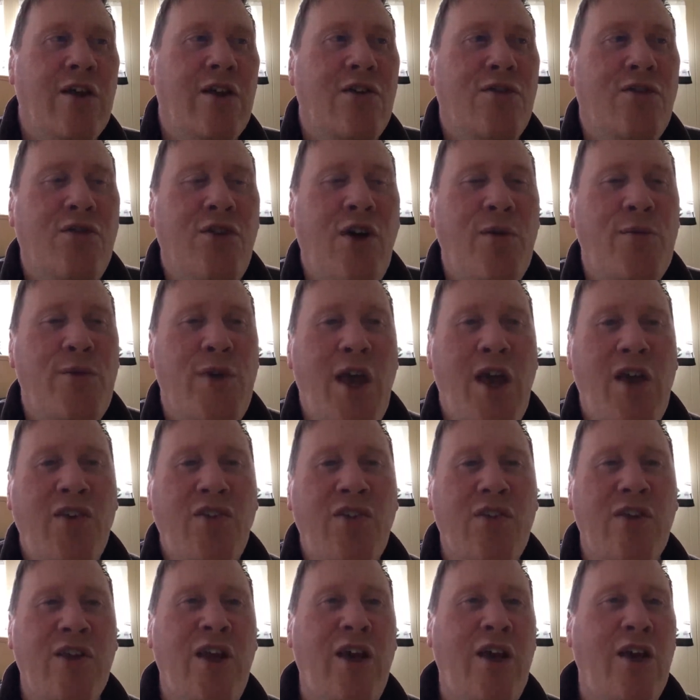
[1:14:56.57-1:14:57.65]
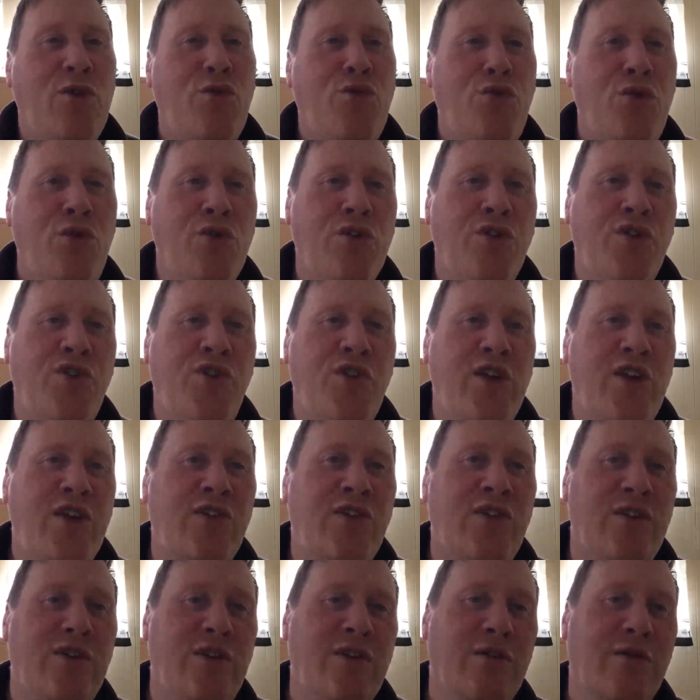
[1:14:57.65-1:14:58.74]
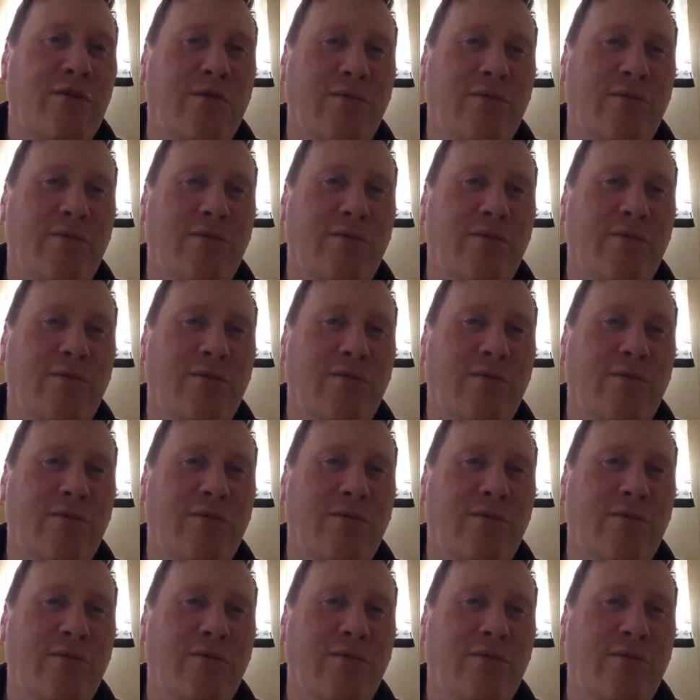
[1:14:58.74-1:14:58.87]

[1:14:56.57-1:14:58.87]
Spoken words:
from yesterday through the season.